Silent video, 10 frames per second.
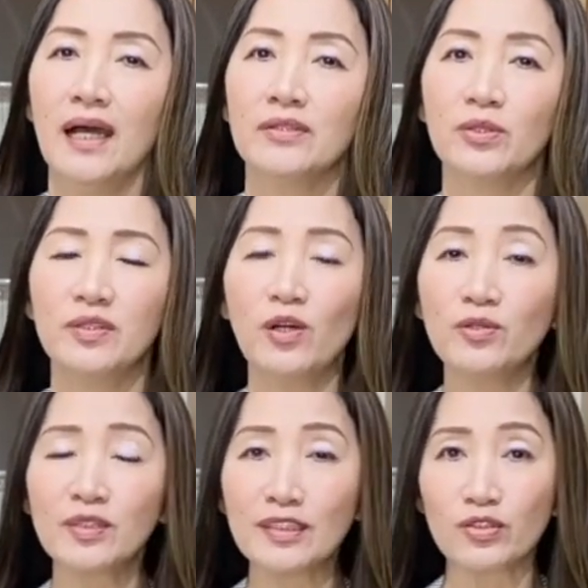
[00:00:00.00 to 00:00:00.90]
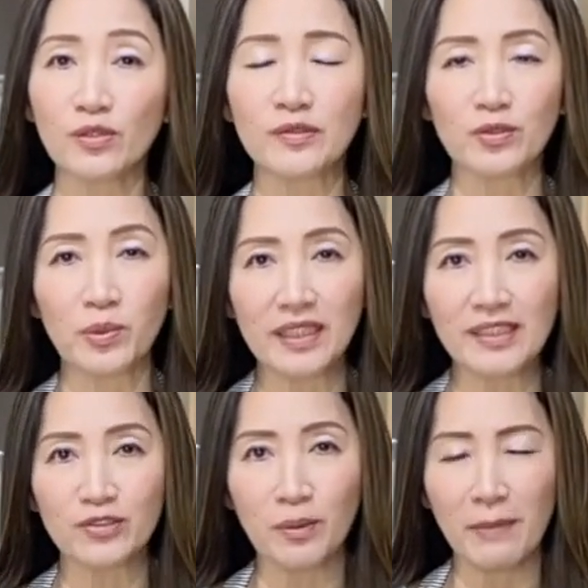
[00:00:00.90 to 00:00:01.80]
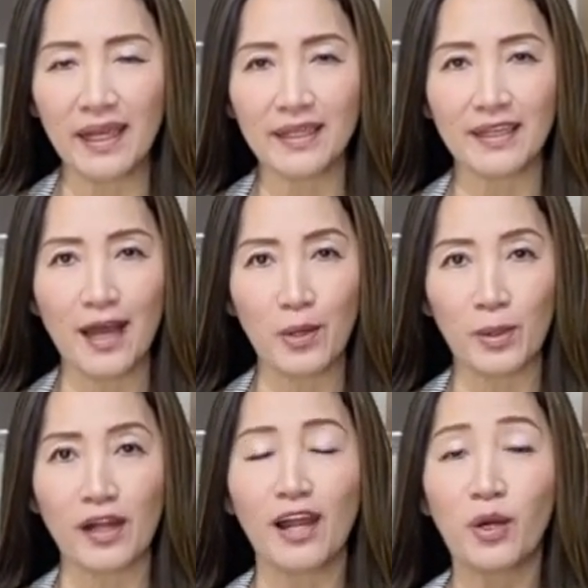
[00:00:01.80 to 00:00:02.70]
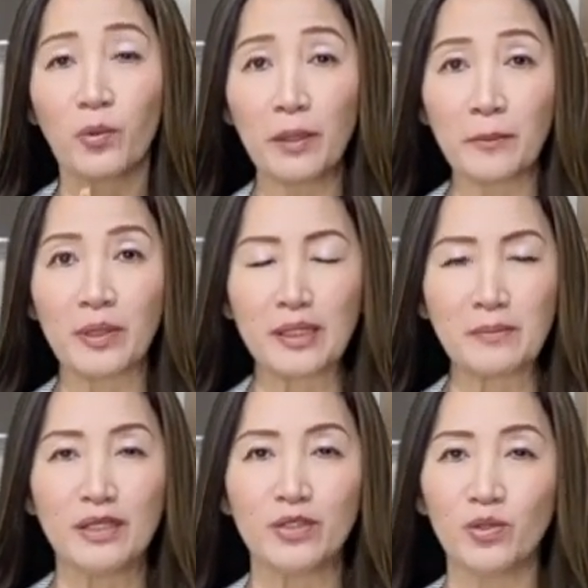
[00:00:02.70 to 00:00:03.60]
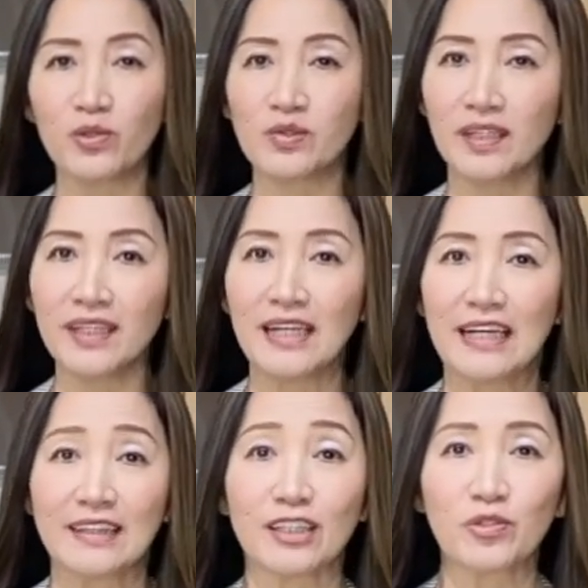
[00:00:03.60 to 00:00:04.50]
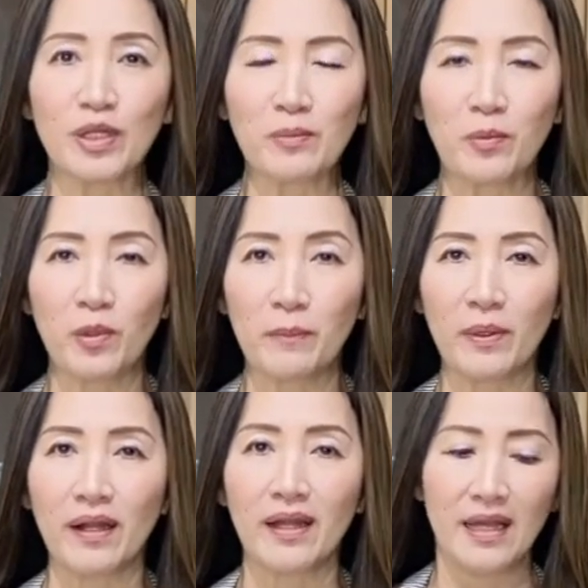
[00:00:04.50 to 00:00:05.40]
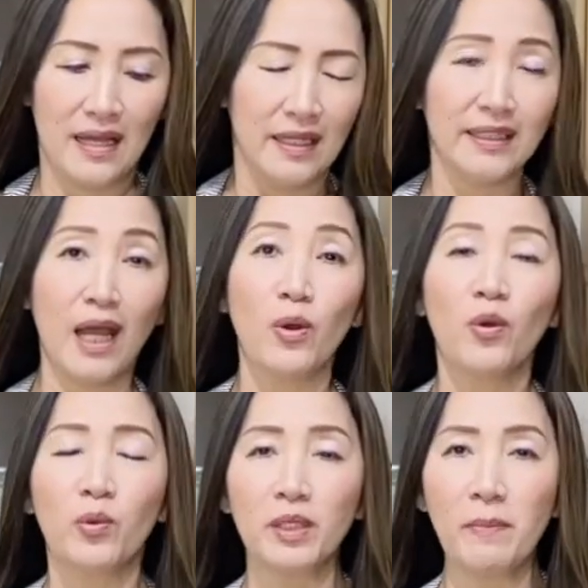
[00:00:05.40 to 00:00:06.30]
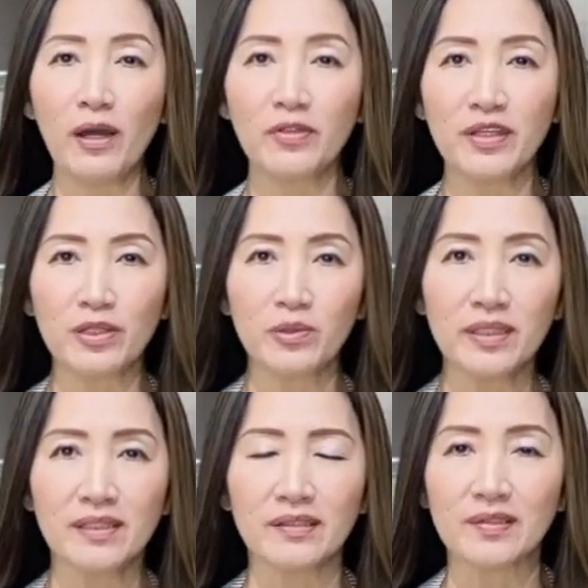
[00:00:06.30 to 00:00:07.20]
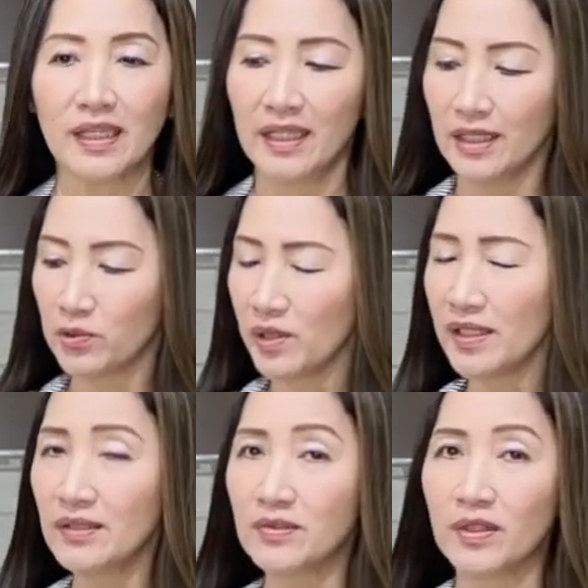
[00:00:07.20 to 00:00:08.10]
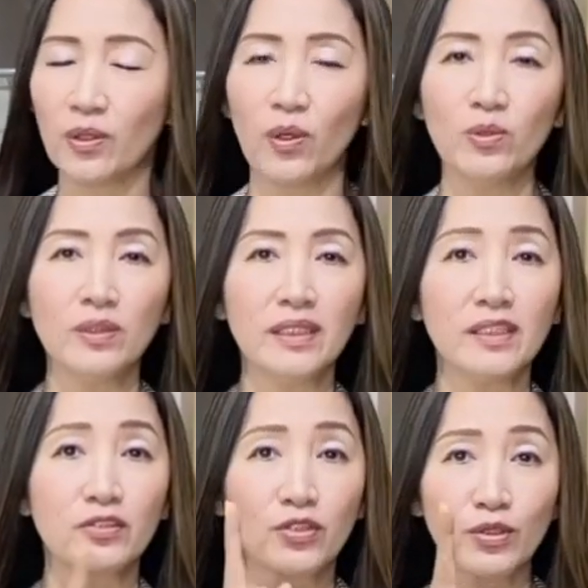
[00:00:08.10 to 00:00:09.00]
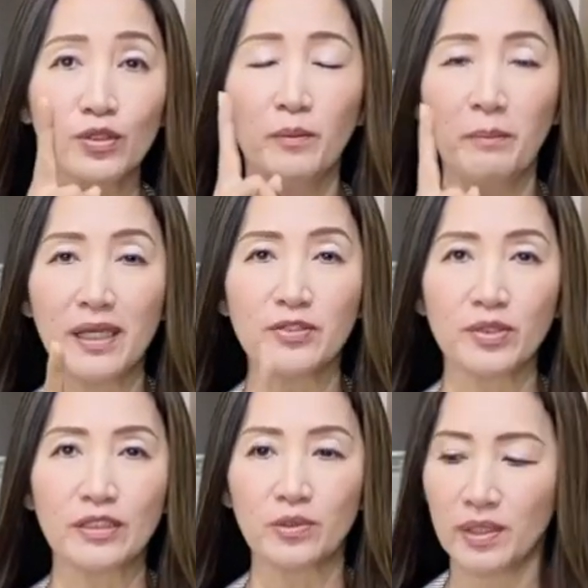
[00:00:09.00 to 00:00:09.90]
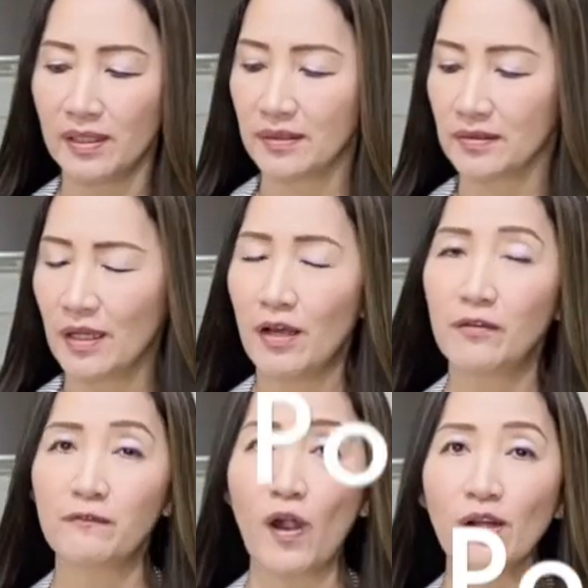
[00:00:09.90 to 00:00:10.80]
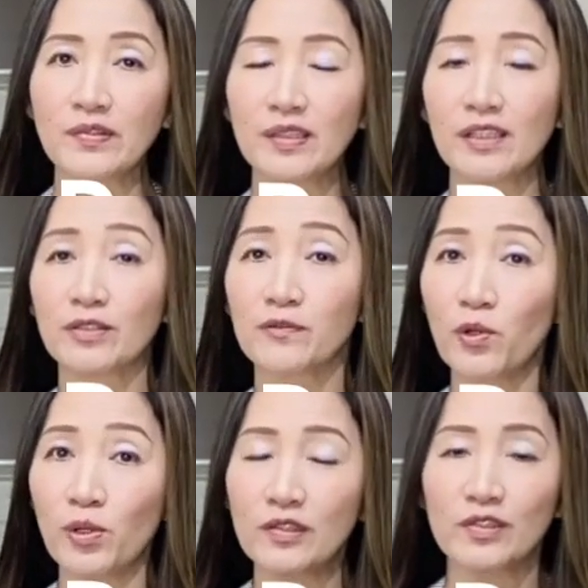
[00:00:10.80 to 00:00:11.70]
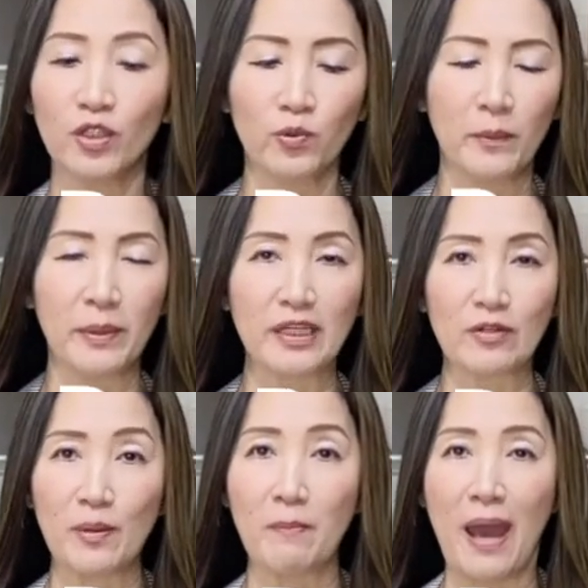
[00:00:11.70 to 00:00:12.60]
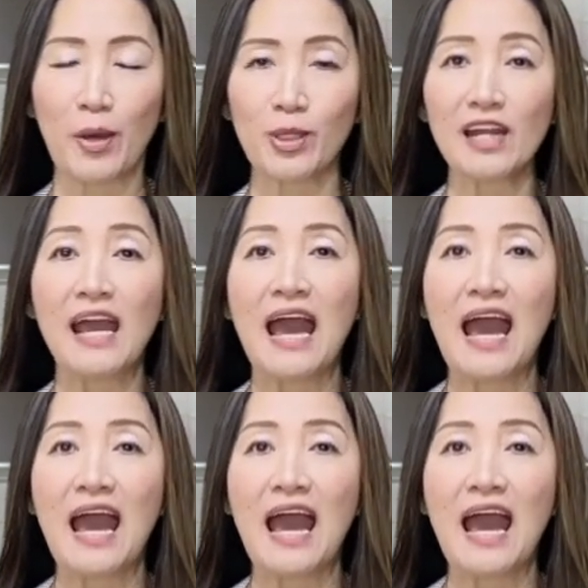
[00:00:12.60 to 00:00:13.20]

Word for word: So those are the tools that we need to make our whipped cream using the cream whipper. Now, what about the ingredients? Ingredients, there are only two major ingredients. First is, of course, your whipping cream powder.